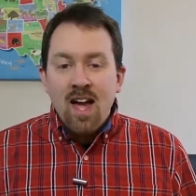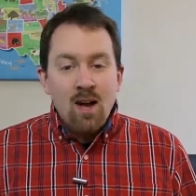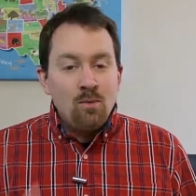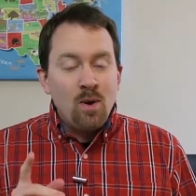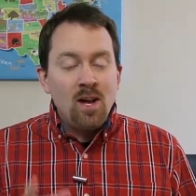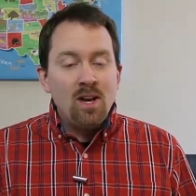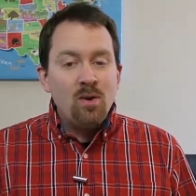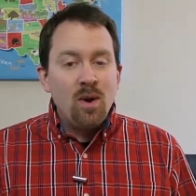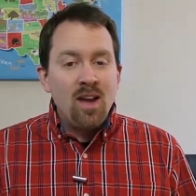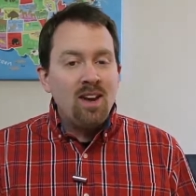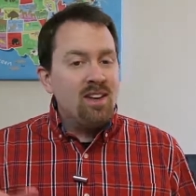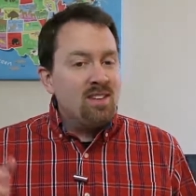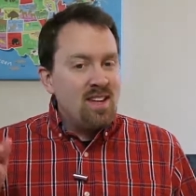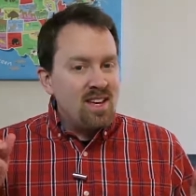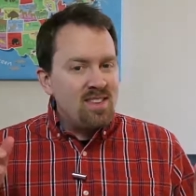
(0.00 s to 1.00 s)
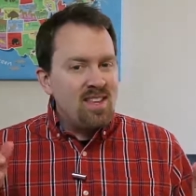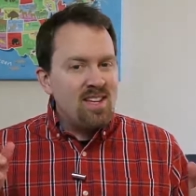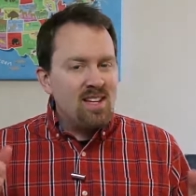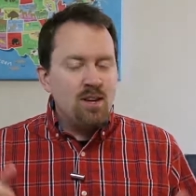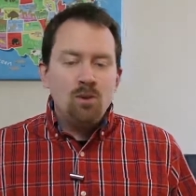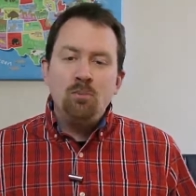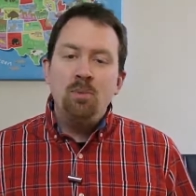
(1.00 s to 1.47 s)
and while you're at it, hit
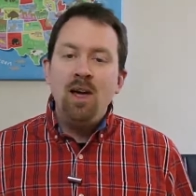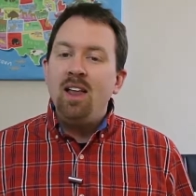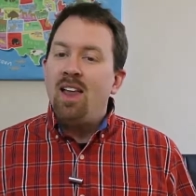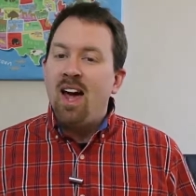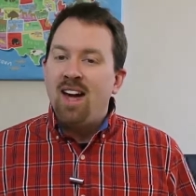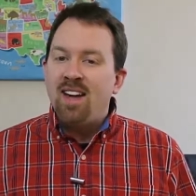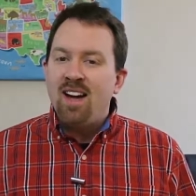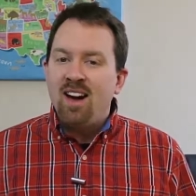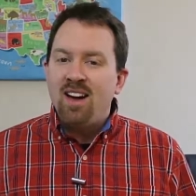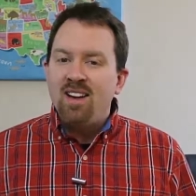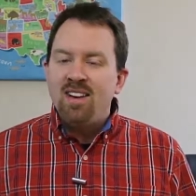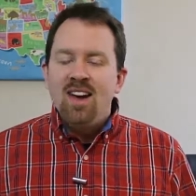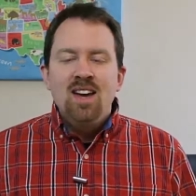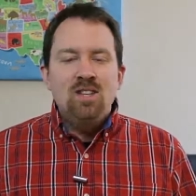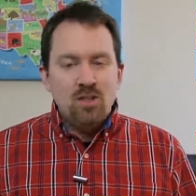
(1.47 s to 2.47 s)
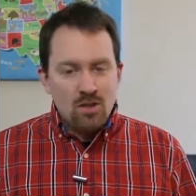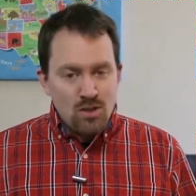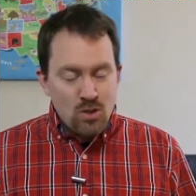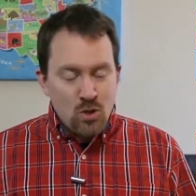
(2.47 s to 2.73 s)
that little bell icon so